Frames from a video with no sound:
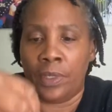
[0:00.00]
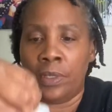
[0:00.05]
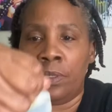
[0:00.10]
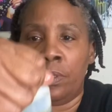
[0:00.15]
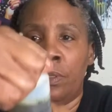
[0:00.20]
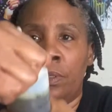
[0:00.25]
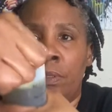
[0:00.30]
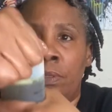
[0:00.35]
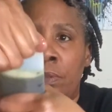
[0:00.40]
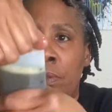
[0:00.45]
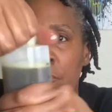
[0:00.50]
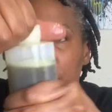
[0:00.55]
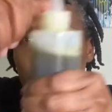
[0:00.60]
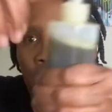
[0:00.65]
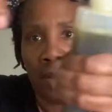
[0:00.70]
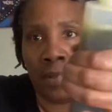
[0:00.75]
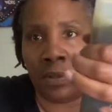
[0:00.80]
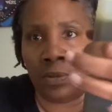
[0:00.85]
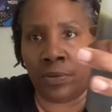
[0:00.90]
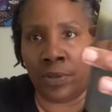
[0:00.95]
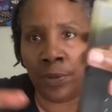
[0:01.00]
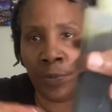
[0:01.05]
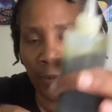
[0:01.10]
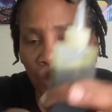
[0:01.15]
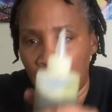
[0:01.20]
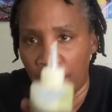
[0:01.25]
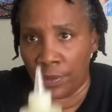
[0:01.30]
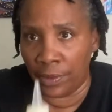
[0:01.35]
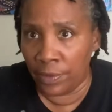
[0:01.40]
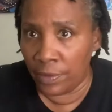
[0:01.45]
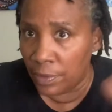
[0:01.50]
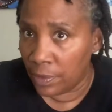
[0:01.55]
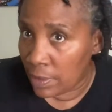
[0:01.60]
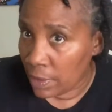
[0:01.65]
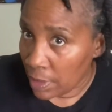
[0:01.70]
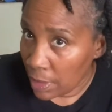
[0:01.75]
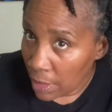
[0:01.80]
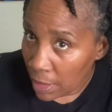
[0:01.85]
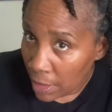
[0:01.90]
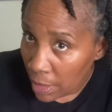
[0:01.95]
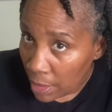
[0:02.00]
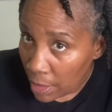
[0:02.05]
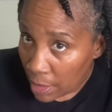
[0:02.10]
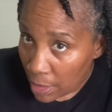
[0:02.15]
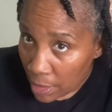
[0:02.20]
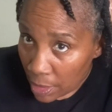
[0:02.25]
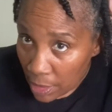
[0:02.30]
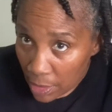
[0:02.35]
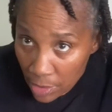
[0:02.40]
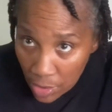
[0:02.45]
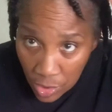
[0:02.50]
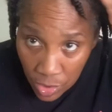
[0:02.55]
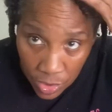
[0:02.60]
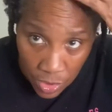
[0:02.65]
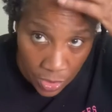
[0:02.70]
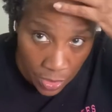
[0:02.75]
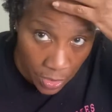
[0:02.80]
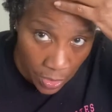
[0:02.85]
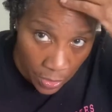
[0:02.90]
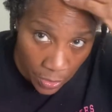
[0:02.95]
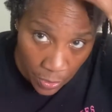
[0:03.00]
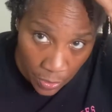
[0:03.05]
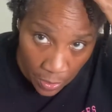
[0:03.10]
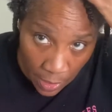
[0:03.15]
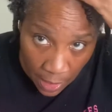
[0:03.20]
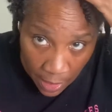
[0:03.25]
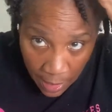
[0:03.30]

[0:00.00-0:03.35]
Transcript: Yeah, so here we go. So